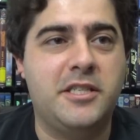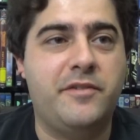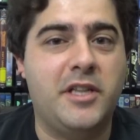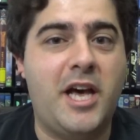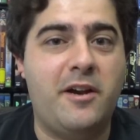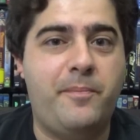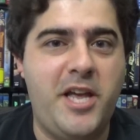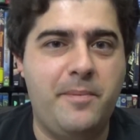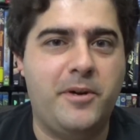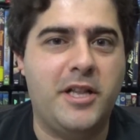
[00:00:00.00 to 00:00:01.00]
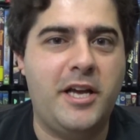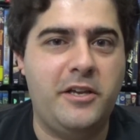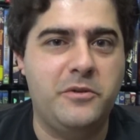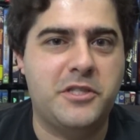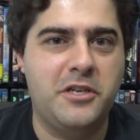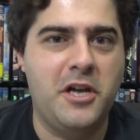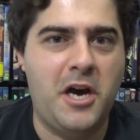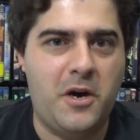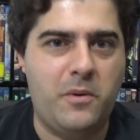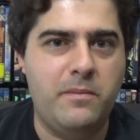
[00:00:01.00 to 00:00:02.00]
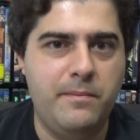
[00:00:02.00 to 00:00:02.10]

of a lot of people I used to know.